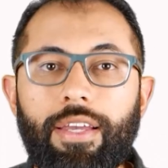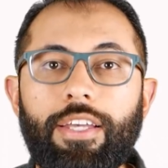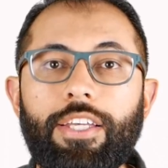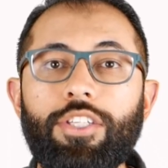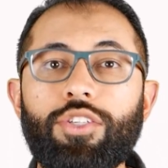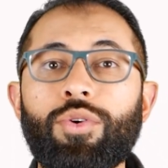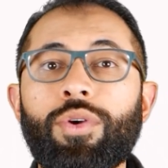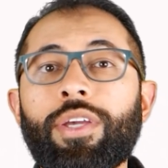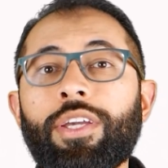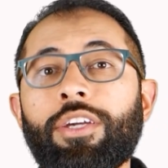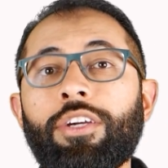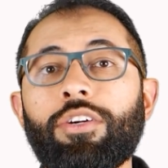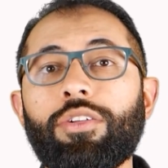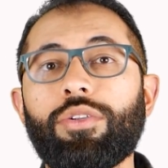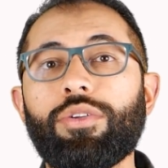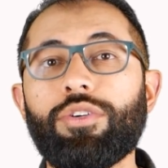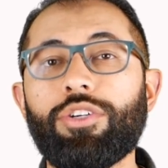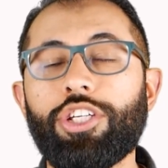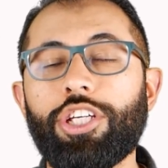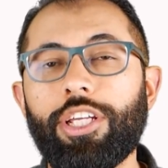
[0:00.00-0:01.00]
So in
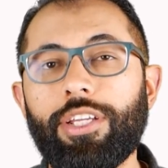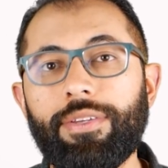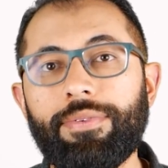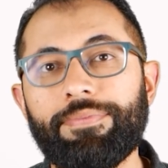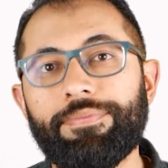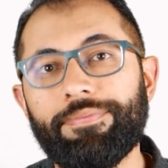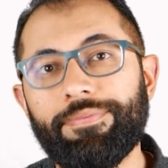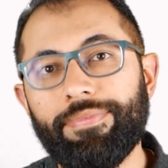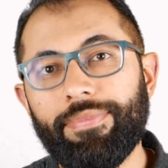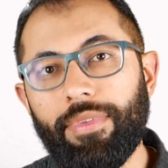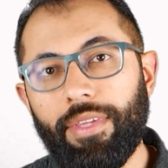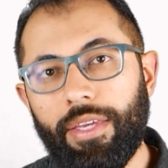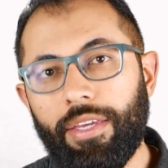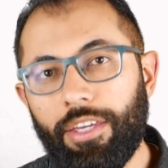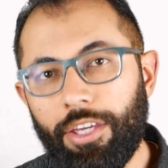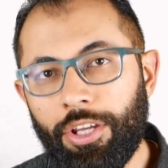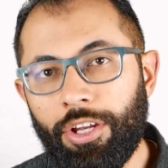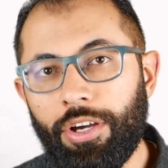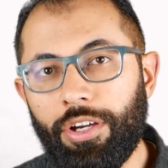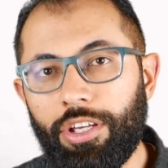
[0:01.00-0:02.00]
conclusion,
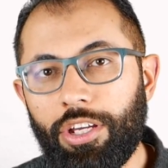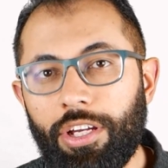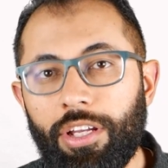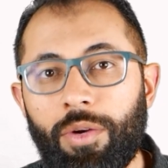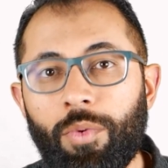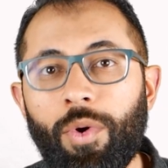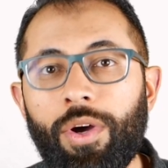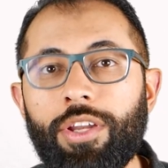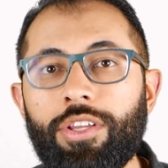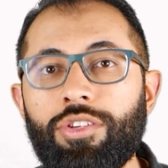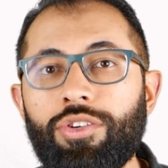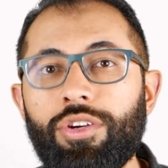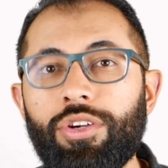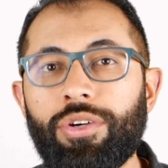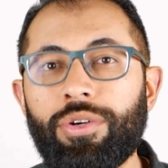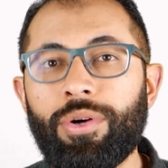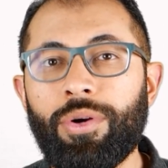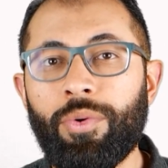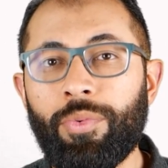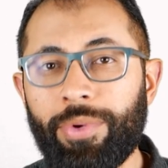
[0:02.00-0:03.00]
you're going to want to do
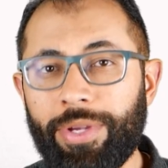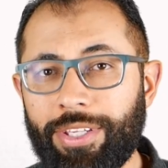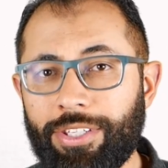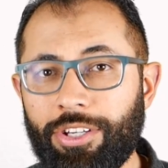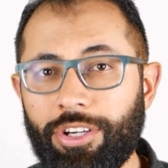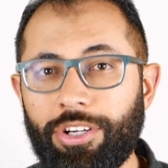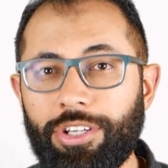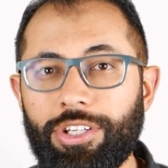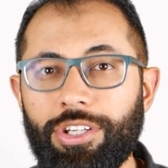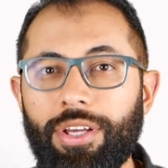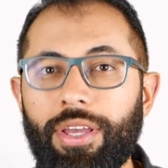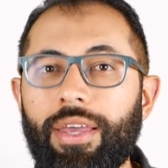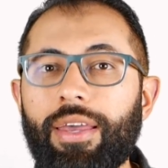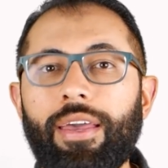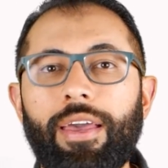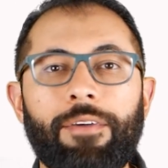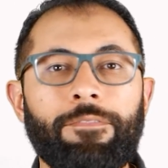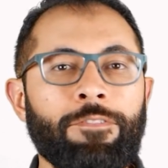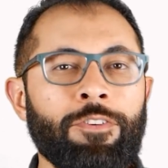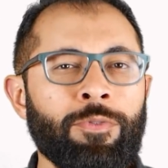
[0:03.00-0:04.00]
your own research.
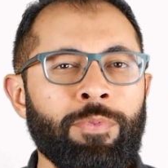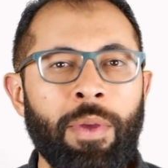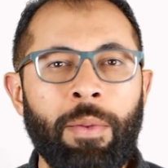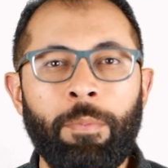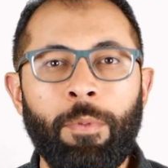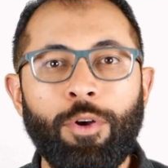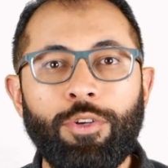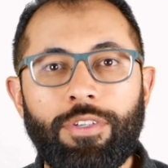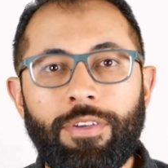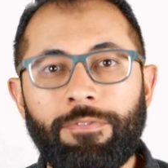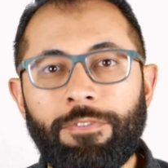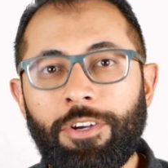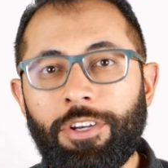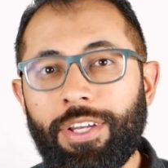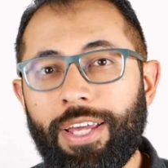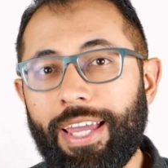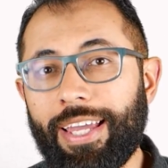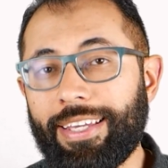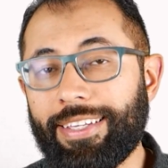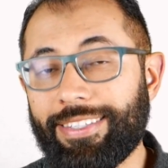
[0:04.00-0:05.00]
If you spend most of your
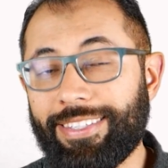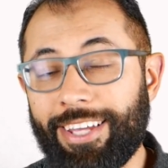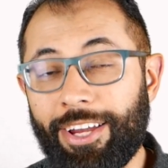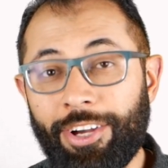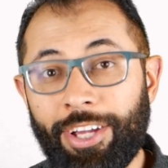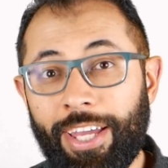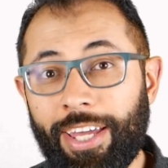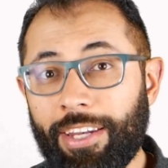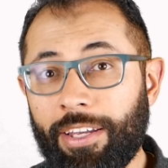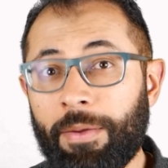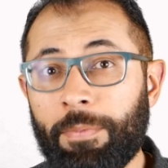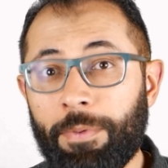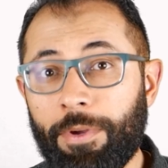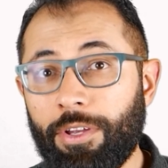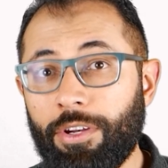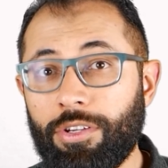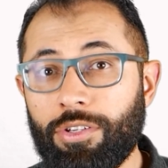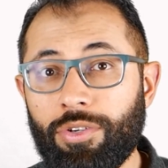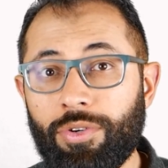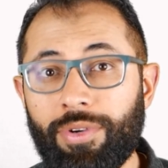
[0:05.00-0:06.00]
day staring at a
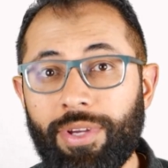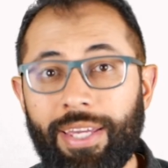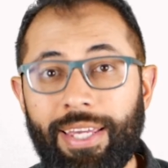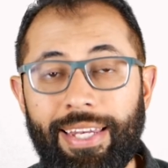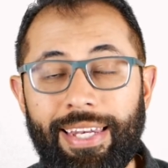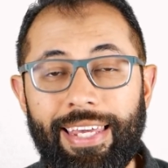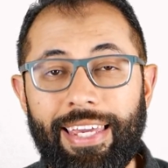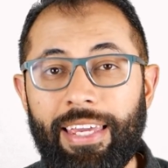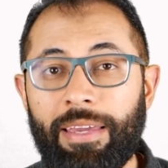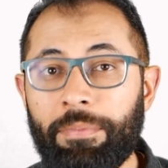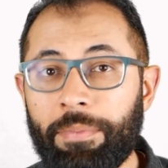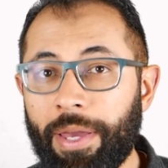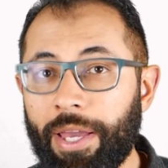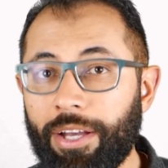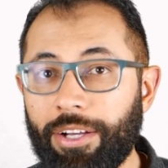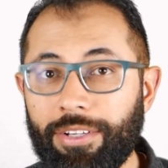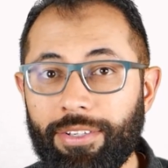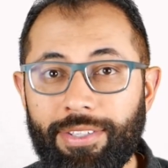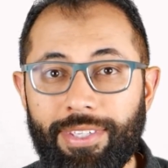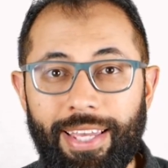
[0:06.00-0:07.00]
computer screen,
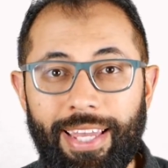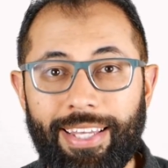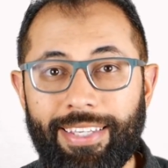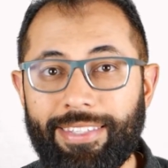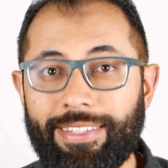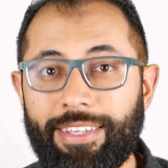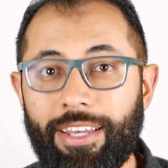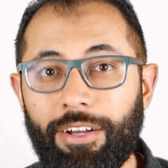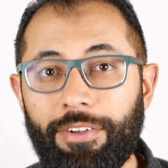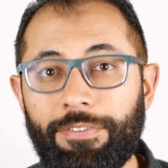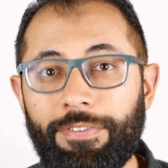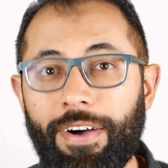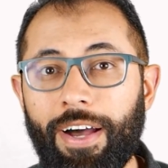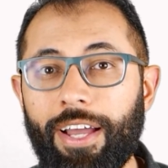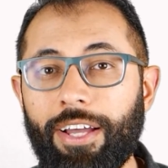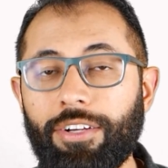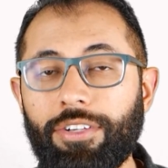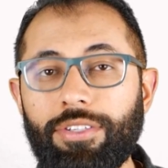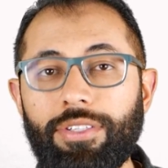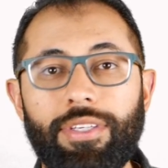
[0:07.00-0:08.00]
emails, Excel
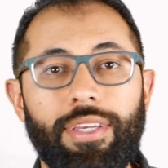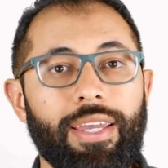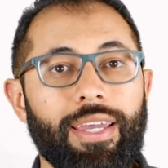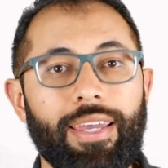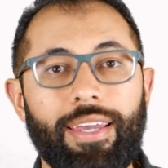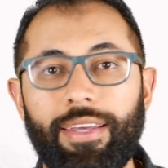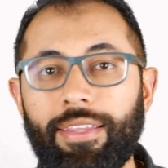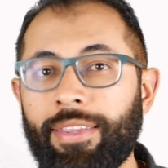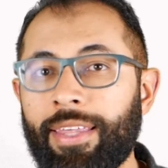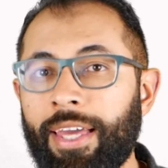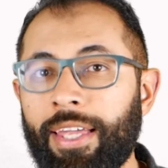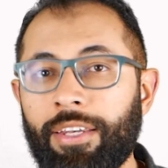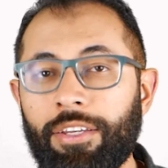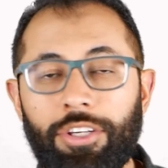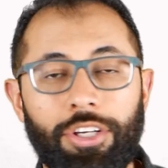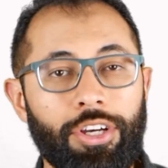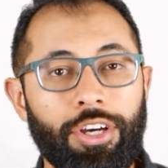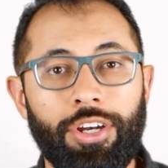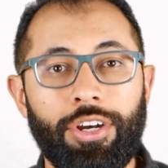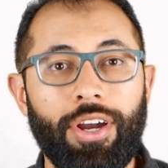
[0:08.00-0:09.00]
files, then
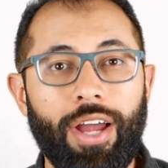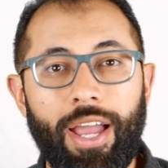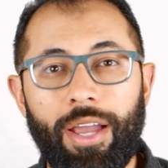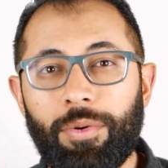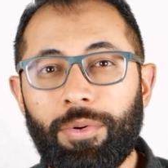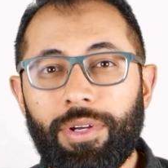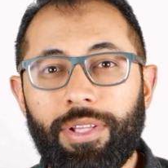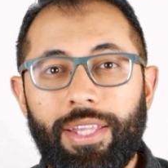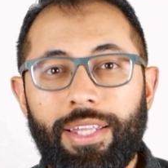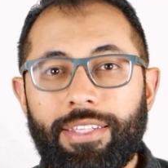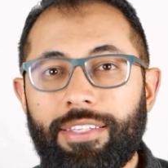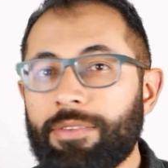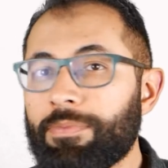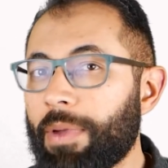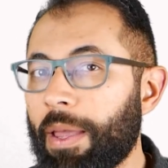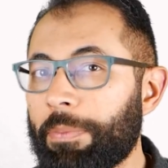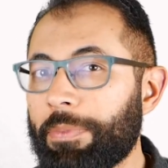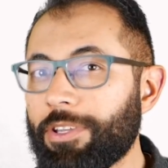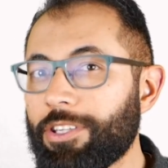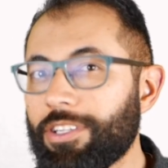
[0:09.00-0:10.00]
Gunnar eyewear lenses
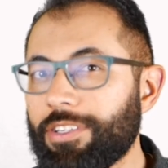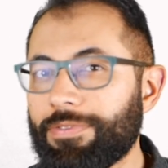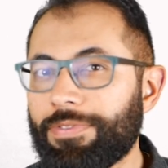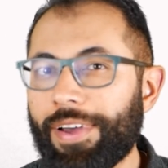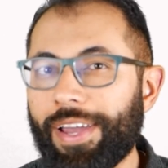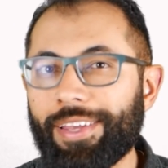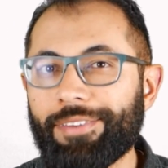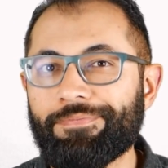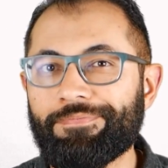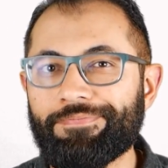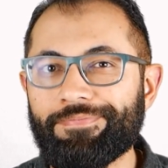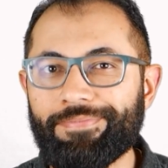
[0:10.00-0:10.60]
might be just fine.